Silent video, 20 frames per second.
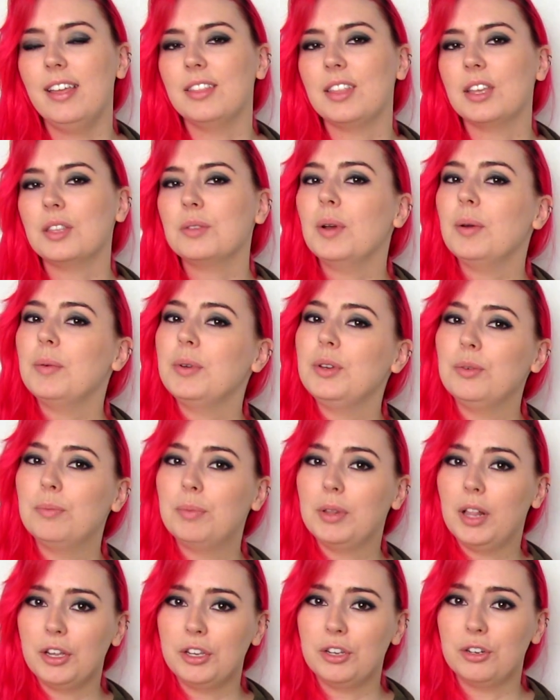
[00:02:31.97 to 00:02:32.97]
That's why when you
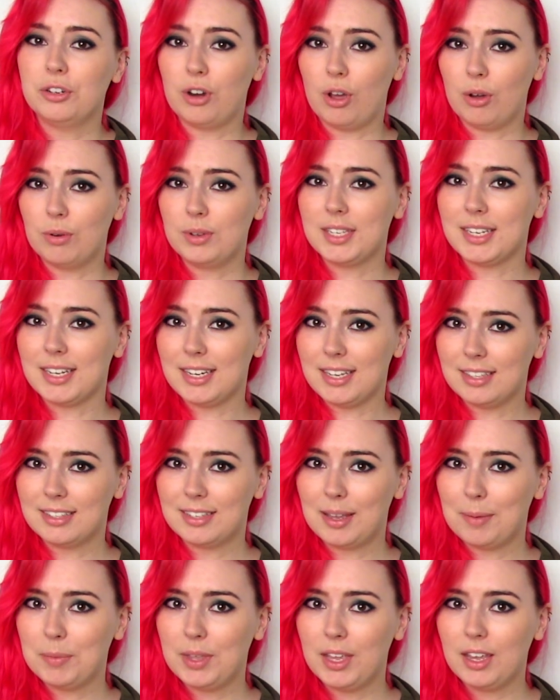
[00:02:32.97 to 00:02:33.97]
plug your nose and eat
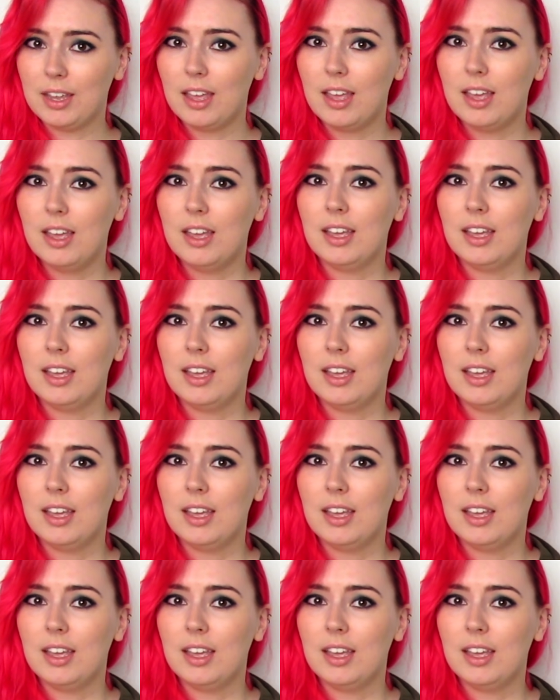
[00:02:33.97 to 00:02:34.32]
something,